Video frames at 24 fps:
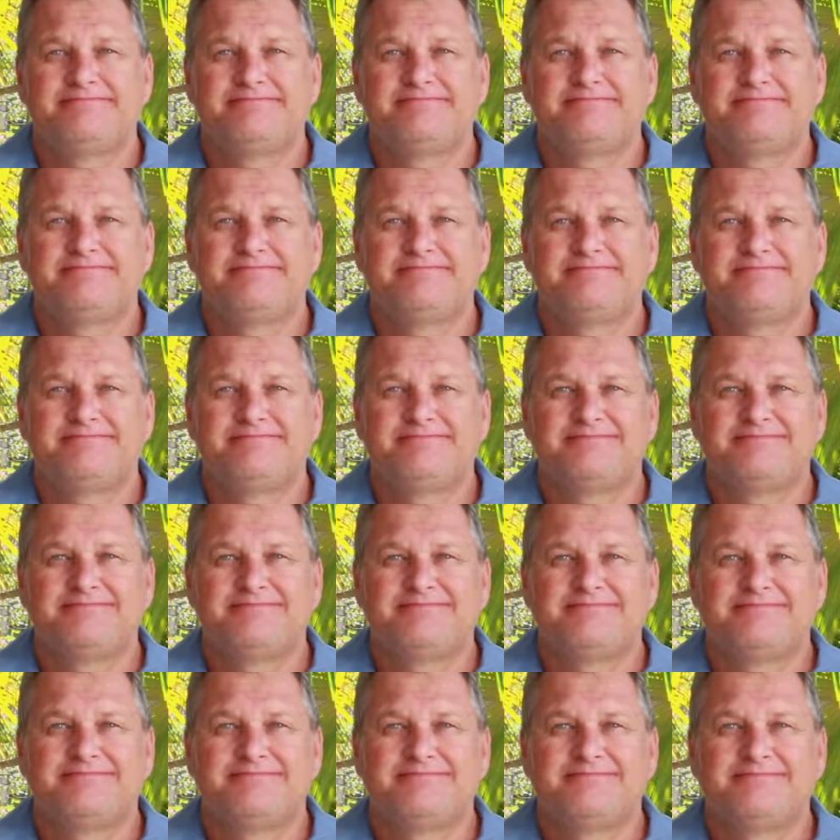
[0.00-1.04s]

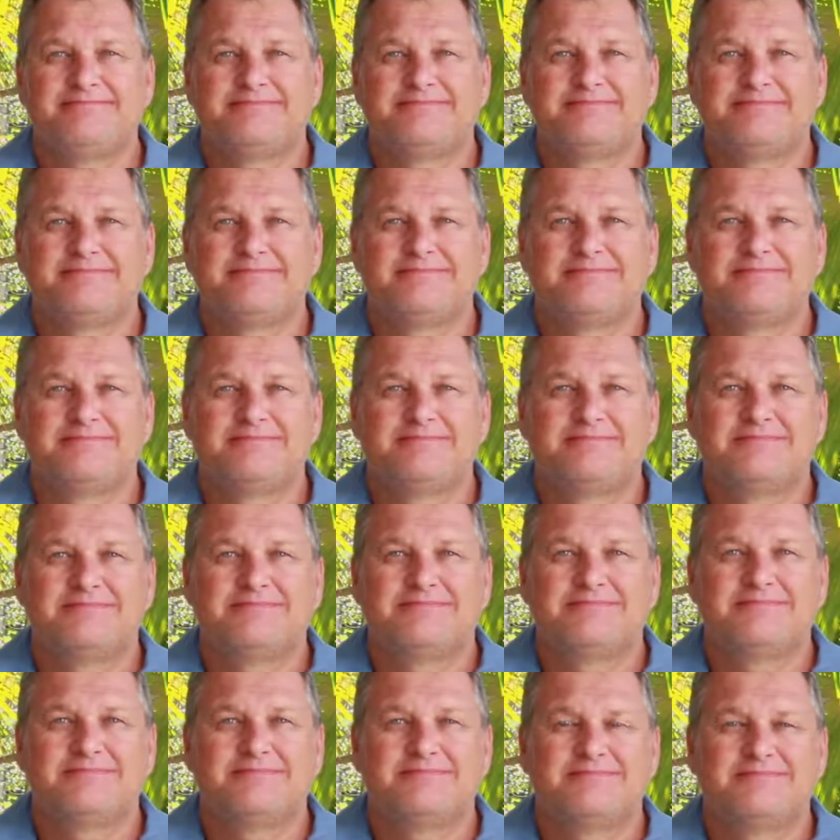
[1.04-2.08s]

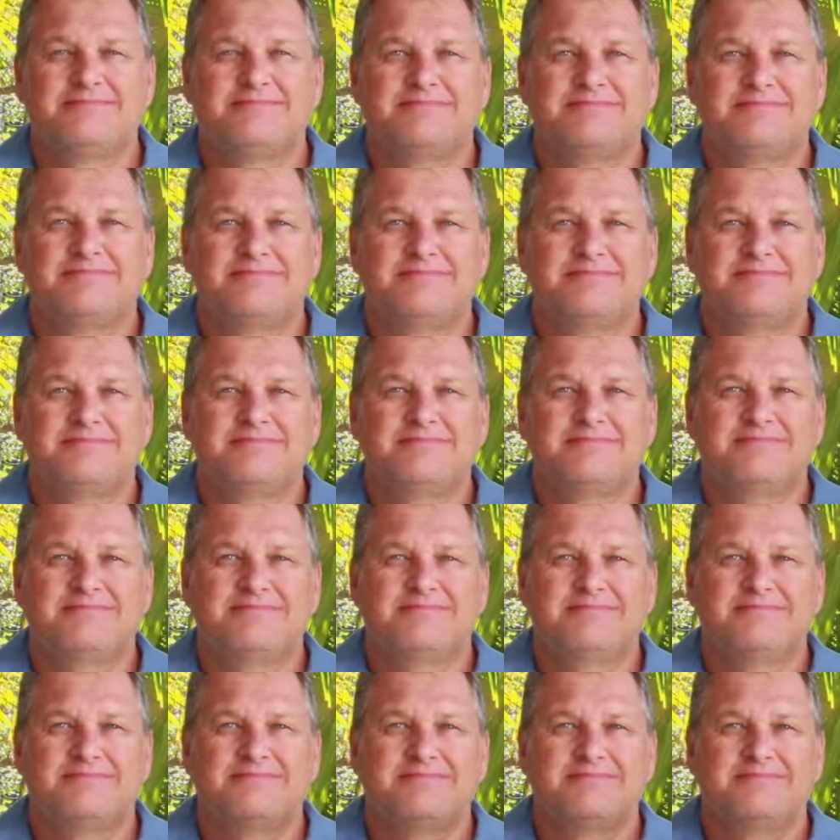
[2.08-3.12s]

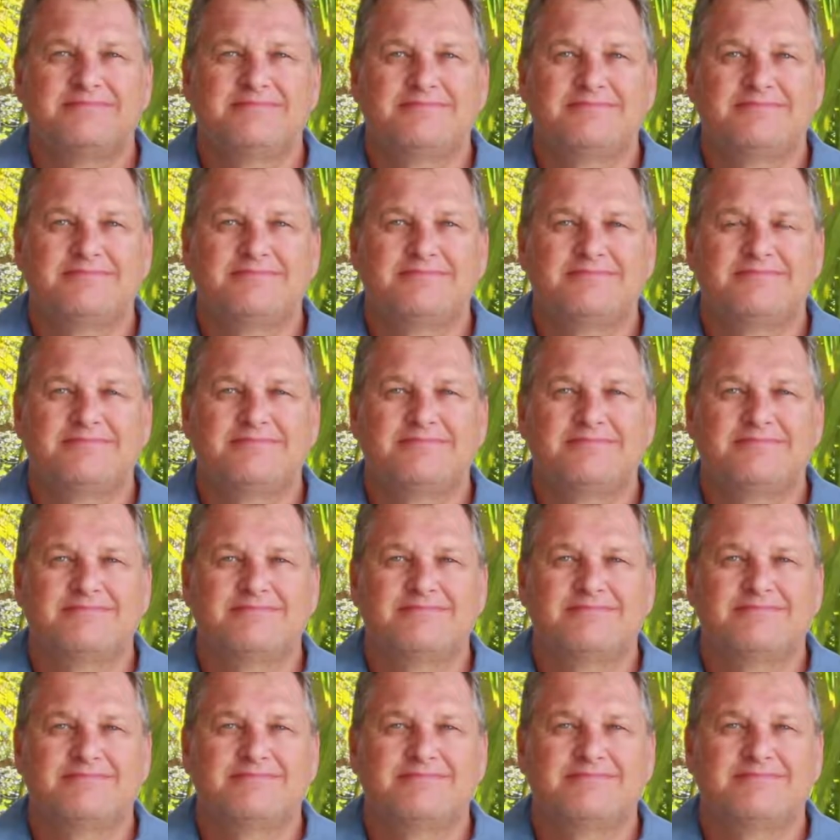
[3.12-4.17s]

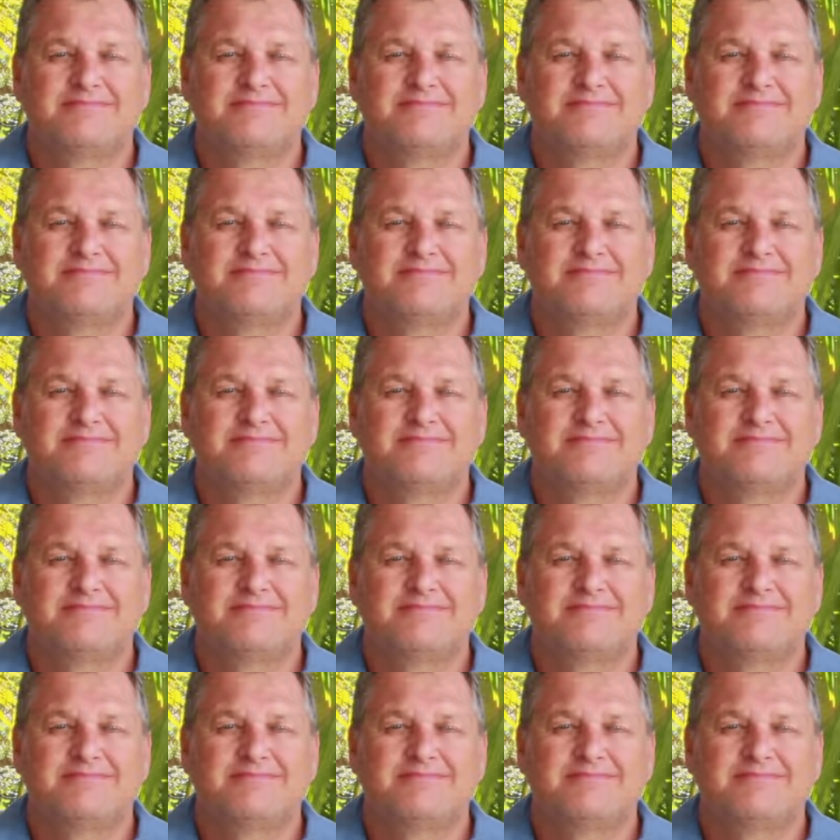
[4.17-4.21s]
[no speech]